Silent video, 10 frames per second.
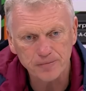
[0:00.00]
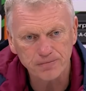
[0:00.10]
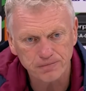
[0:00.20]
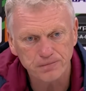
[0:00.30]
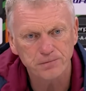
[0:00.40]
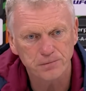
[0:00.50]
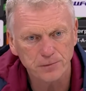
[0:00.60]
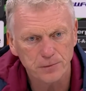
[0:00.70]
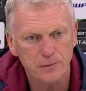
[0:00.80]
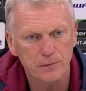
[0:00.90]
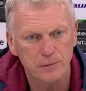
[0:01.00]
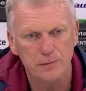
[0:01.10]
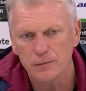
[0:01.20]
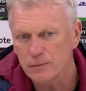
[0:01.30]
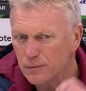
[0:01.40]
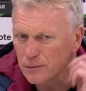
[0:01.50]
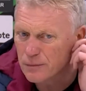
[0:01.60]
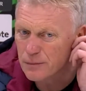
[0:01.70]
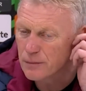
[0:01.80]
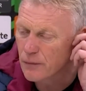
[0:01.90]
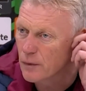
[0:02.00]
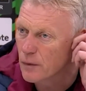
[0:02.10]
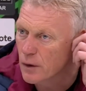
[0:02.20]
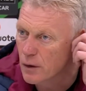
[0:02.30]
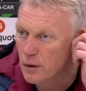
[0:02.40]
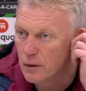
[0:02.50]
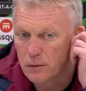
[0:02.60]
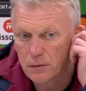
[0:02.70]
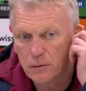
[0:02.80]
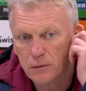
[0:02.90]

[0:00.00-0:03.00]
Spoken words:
No one is speaking in this clip.